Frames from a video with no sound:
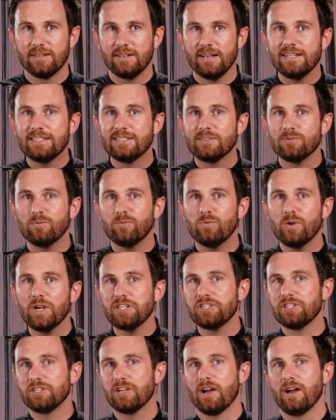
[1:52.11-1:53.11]
it's
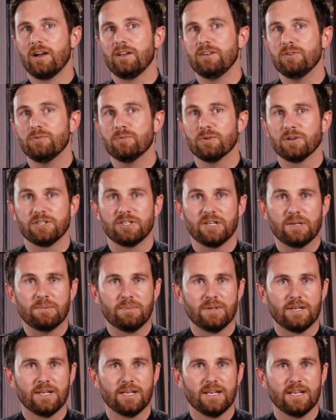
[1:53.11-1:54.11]
which God you worship.